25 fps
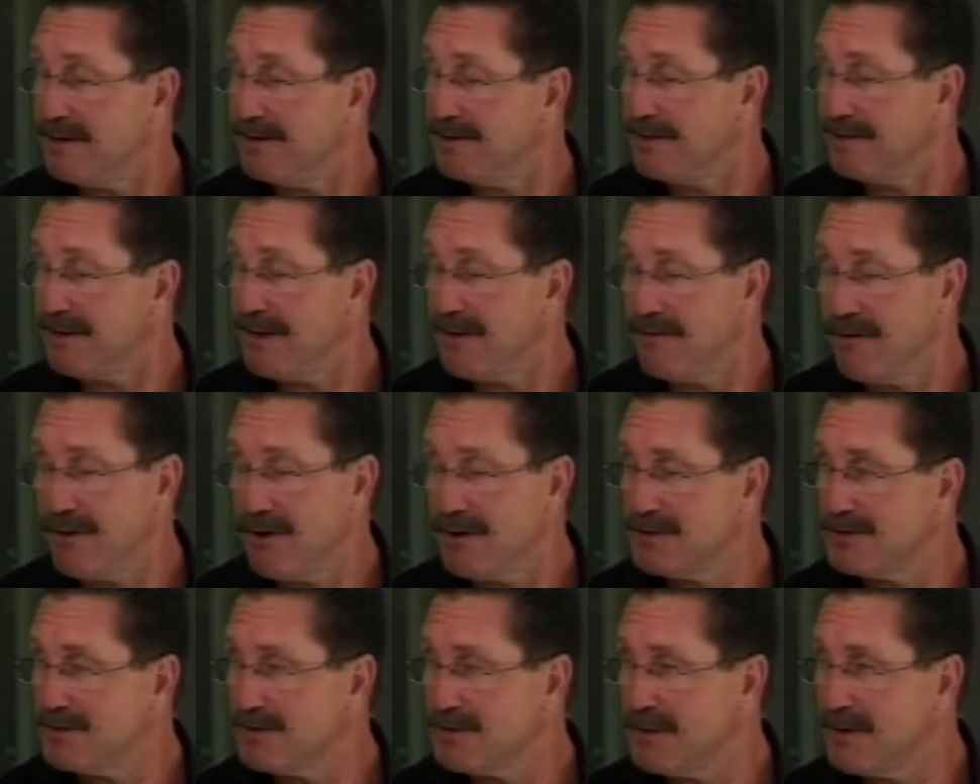They've
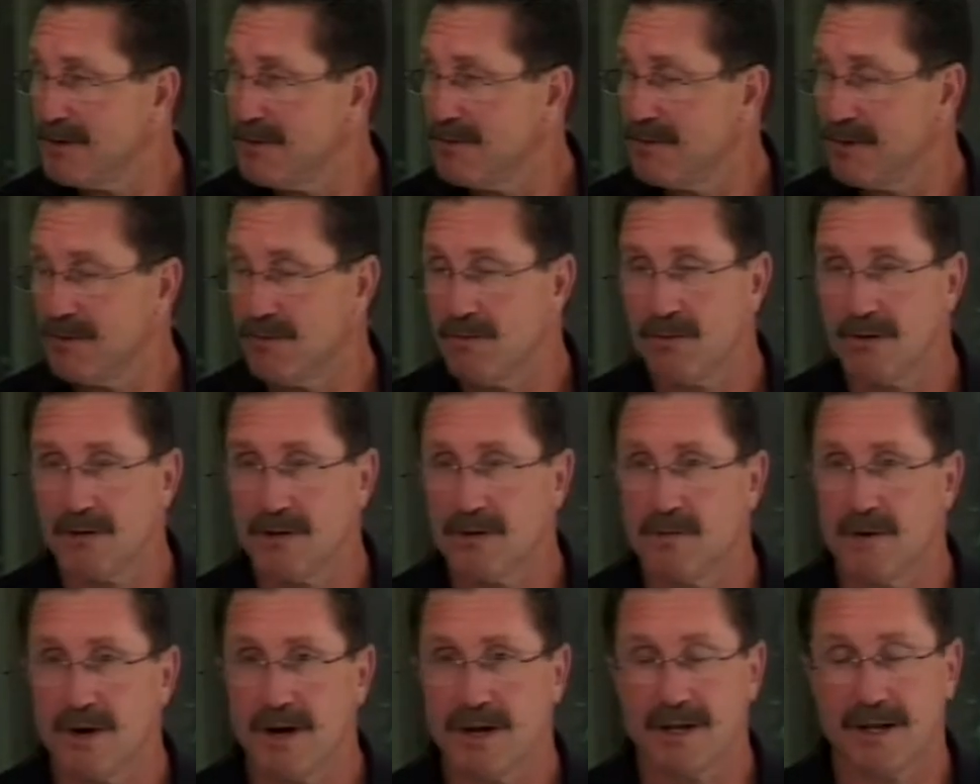always treated me really
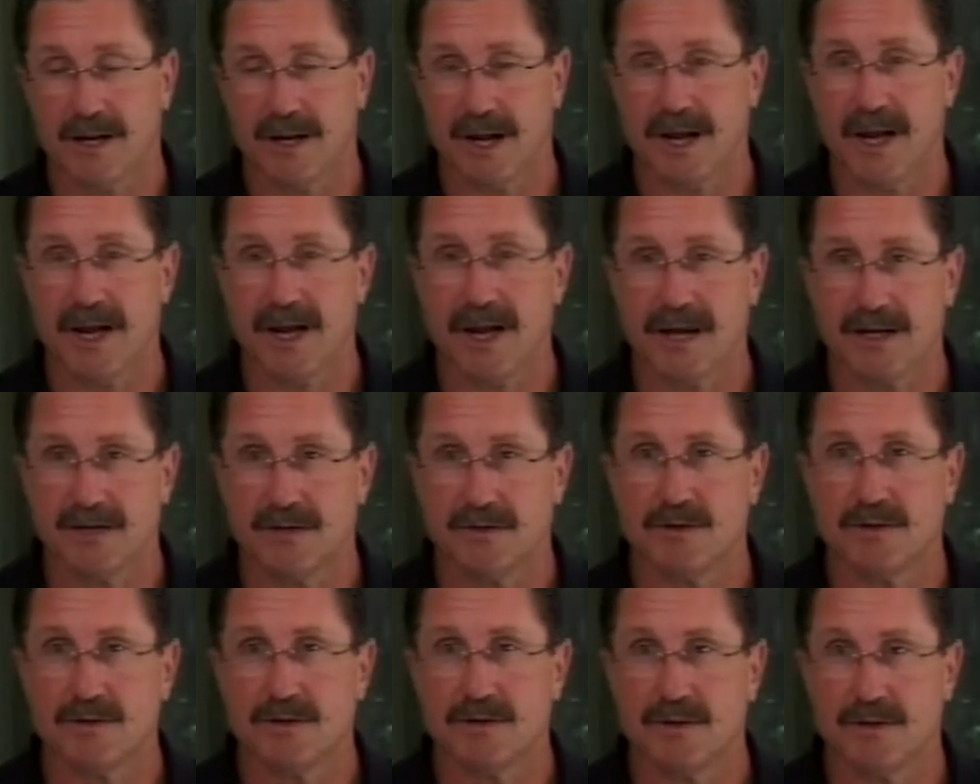well, and I, and I
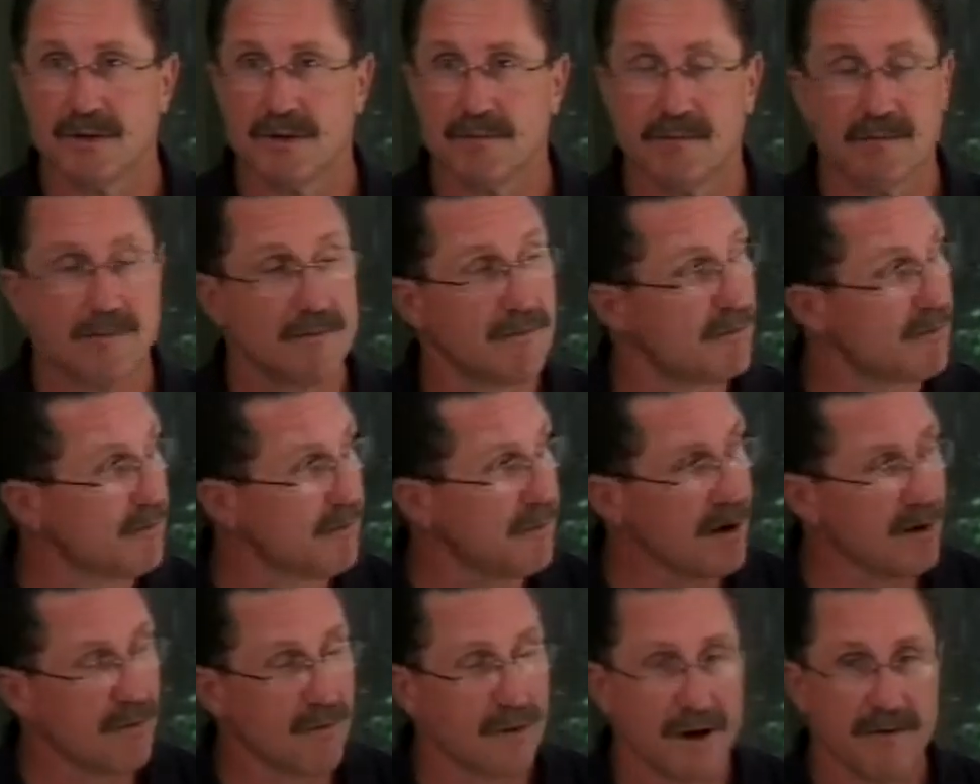do. Um,
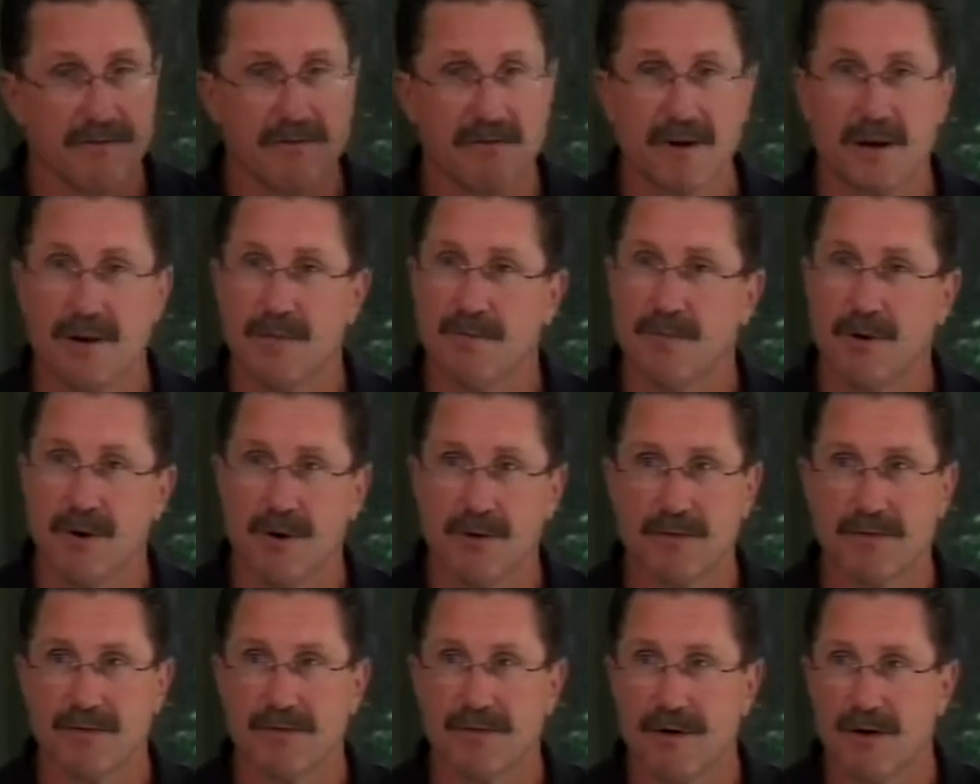my wife and I both,
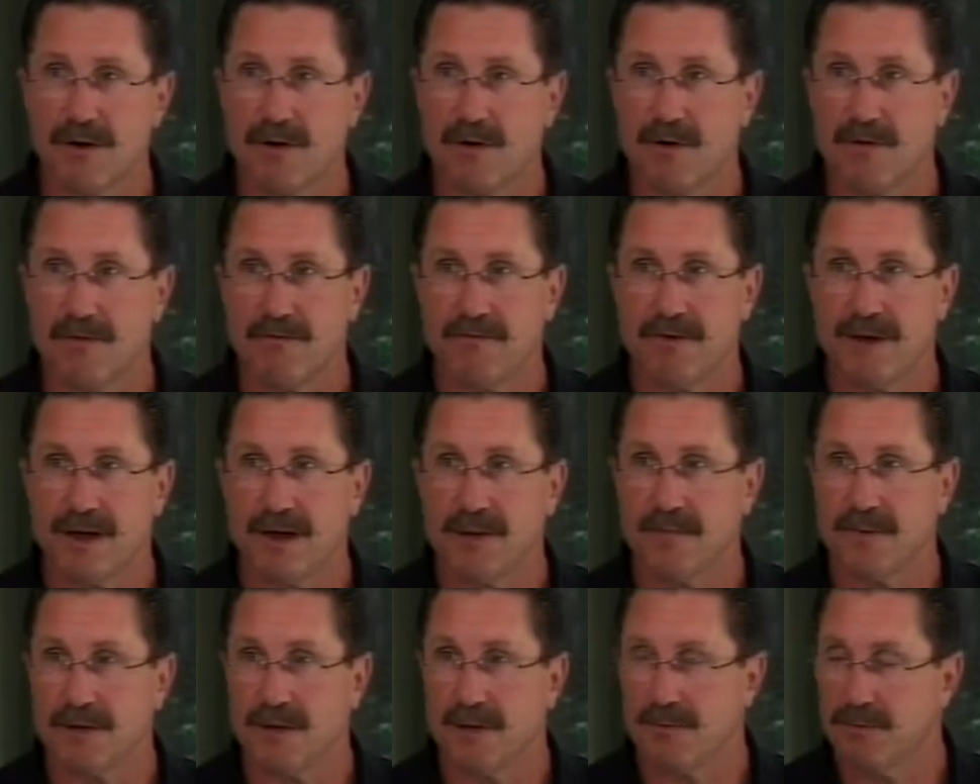our whole
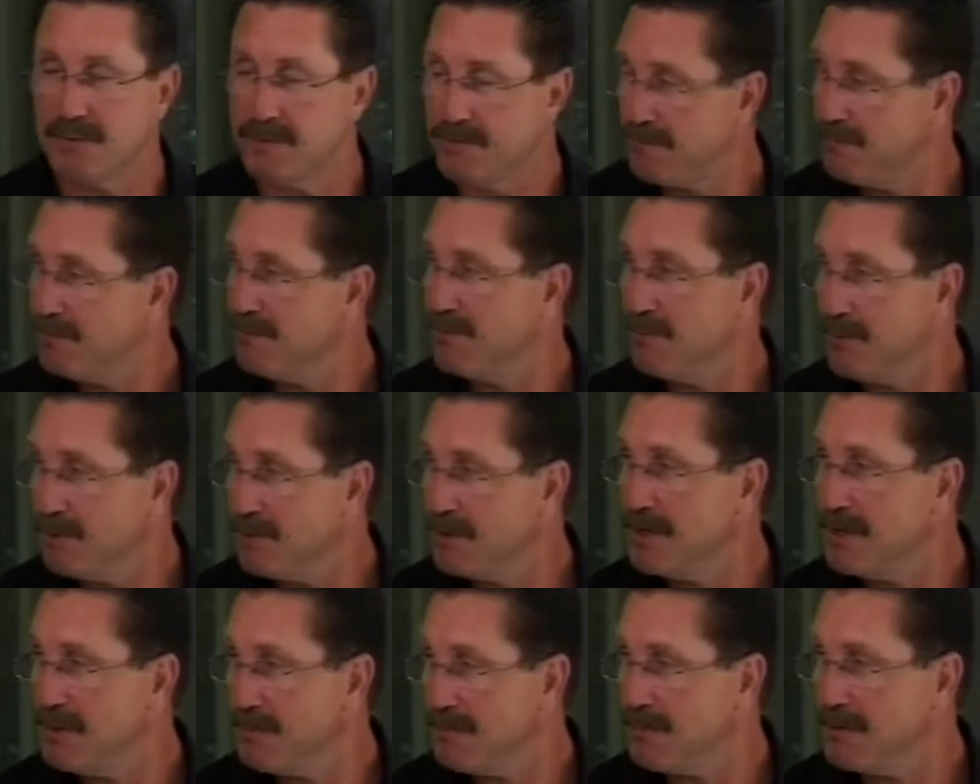family, re-
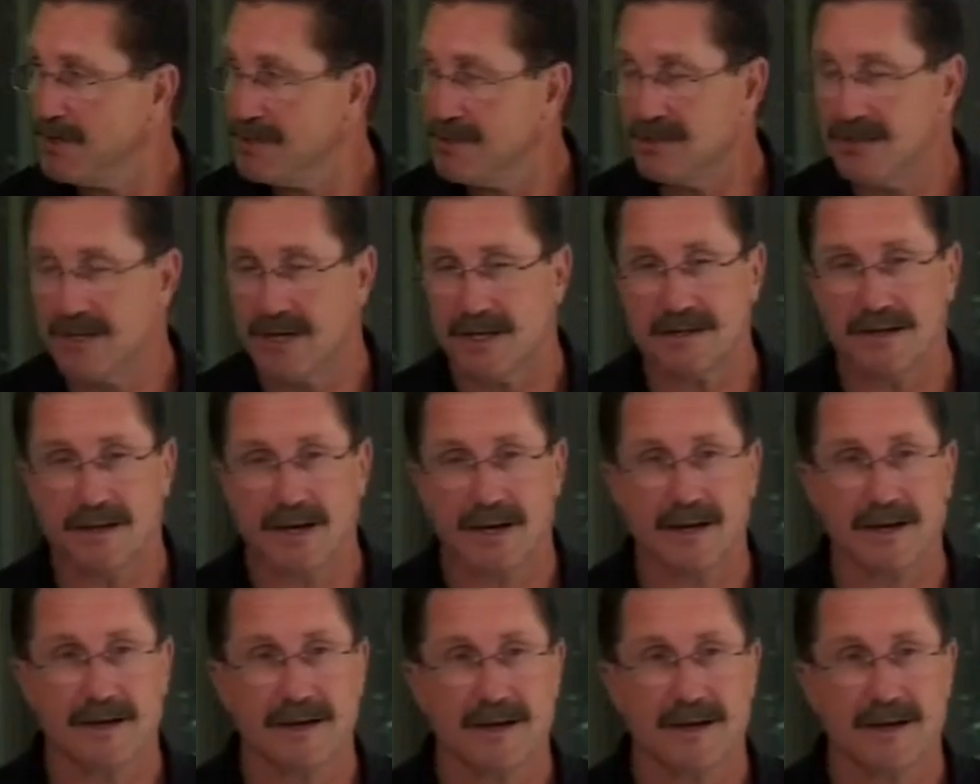really appreciate that.